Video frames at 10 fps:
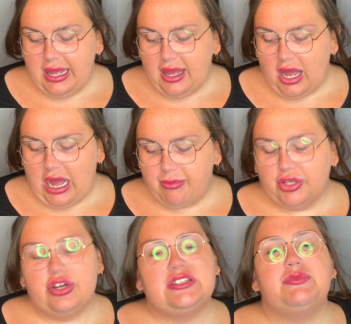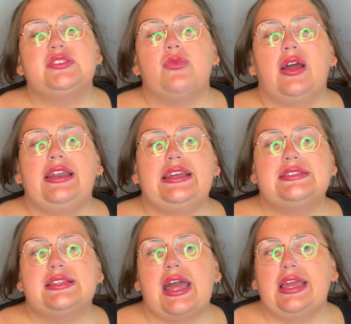The Christmas one is
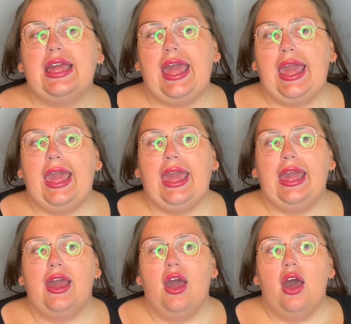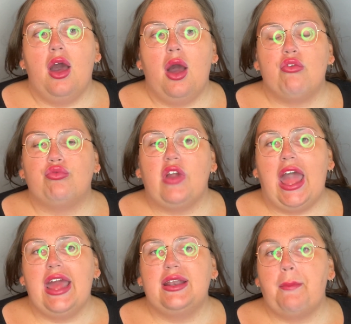like a
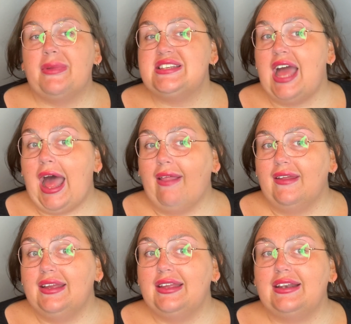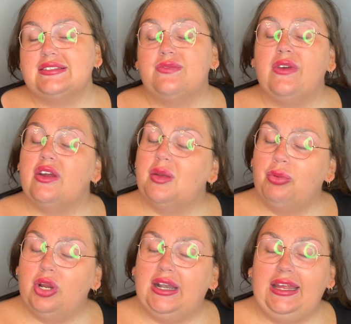red metallic, and it's very
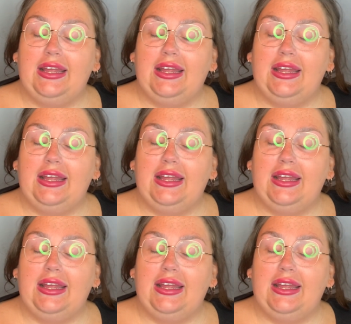pretty.